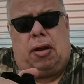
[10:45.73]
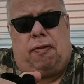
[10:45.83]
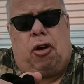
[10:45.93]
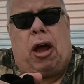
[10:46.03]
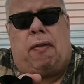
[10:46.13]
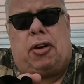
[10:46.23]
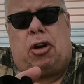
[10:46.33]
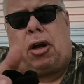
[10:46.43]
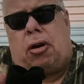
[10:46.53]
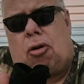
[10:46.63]
If you haven't,
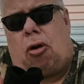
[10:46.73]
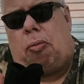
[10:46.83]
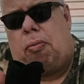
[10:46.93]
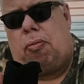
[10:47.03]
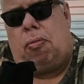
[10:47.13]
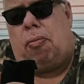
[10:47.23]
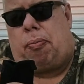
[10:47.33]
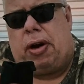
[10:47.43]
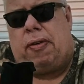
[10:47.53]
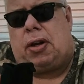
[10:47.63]
you can go
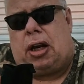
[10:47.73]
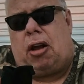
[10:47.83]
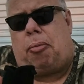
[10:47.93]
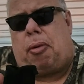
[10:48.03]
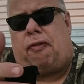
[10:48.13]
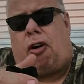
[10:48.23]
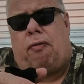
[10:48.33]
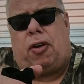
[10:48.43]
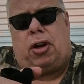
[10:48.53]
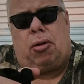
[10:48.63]
previously on my
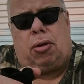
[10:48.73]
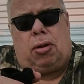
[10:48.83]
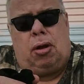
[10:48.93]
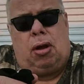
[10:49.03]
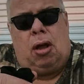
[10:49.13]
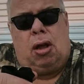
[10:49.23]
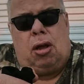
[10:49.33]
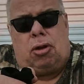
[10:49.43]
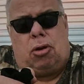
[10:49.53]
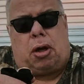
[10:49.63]
farm videos.
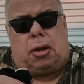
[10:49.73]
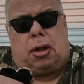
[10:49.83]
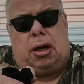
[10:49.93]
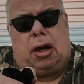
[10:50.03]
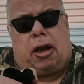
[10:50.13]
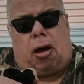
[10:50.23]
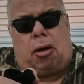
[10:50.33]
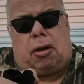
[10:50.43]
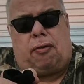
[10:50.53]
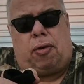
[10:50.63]
You can see Lake
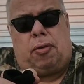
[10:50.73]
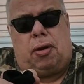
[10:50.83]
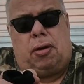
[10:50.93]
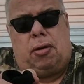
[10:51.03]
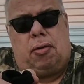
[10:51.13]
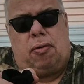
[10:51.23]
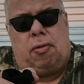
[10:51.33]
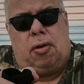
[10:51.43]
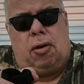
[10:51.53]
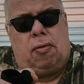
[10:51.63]
Austin from the
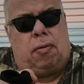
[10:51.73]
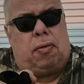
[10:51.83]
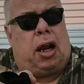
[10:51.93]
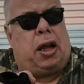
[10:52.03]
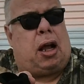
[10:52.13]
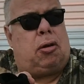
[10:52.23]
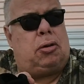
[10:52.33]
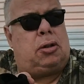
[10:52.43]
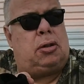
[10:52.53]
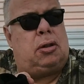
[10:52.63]
lake house.